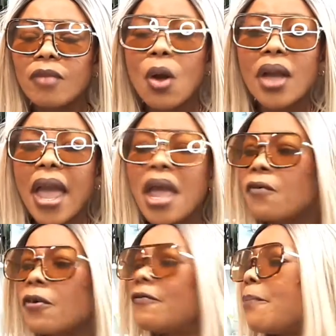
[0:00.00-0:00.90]
Okay,
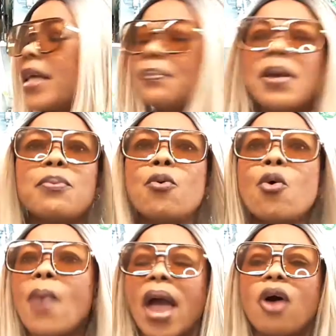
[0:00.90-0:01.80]
we've met people
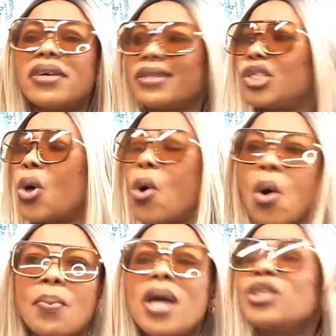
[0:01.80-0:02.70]
who were on the
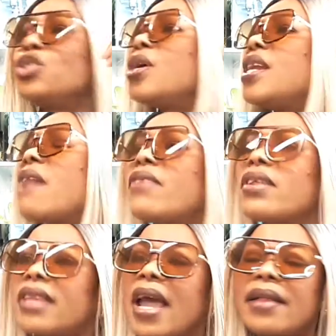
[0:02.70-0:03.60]
top, doing
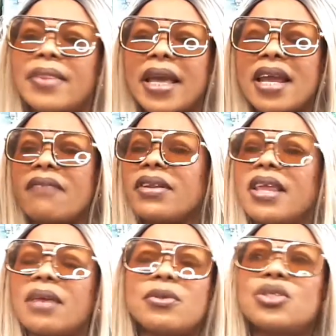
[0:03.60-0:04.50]
everything, thinking
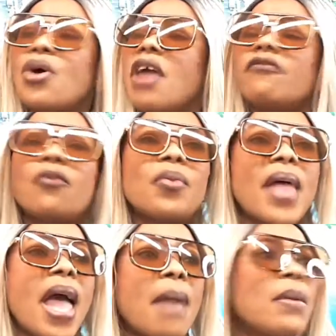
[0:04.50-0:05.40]
everything was going for
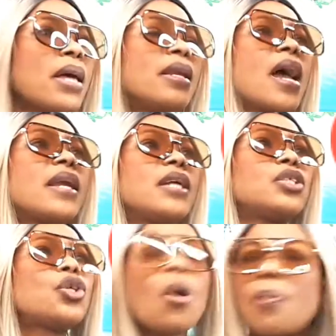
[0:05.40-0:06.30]
them. They're at the
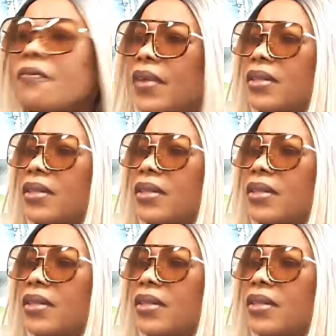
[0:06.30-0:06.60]
top of the